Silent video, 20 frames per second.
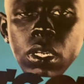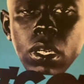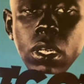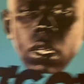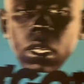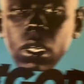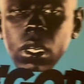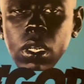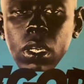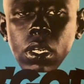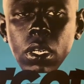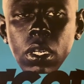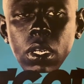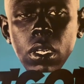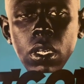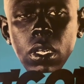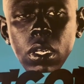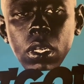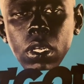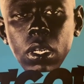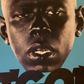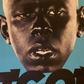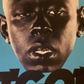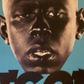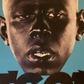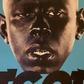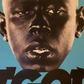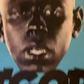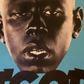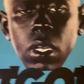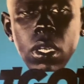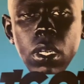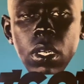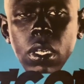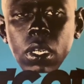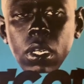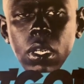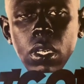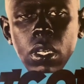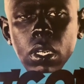get the poster with the shirt.
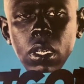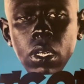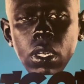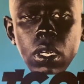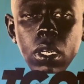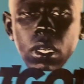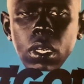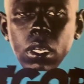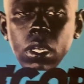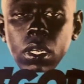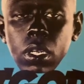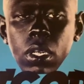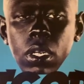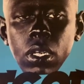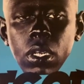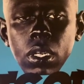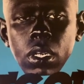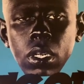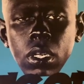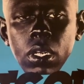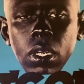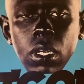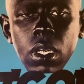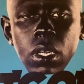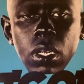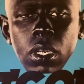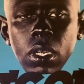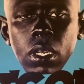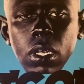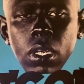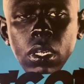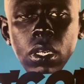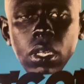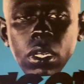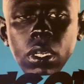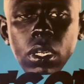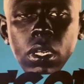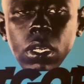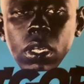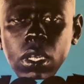Igor, very
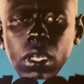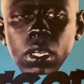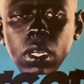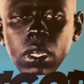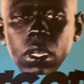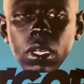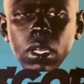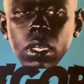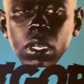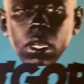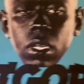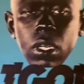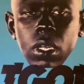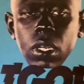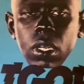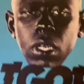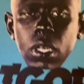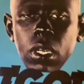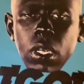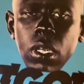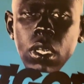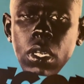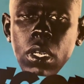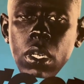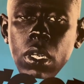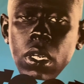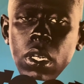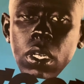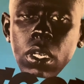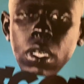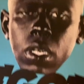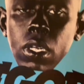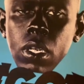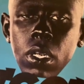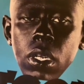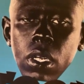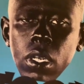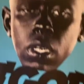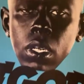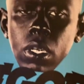controversial. I don't know.
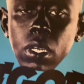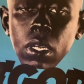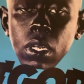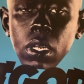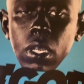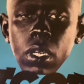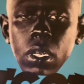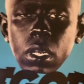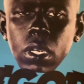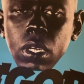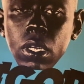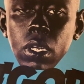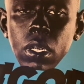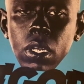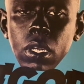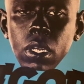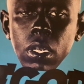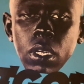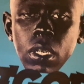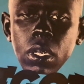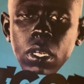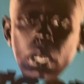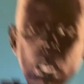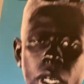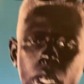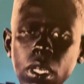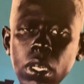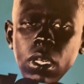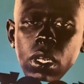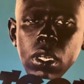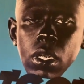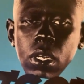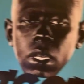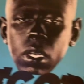Least favorite Tyler the Creator album.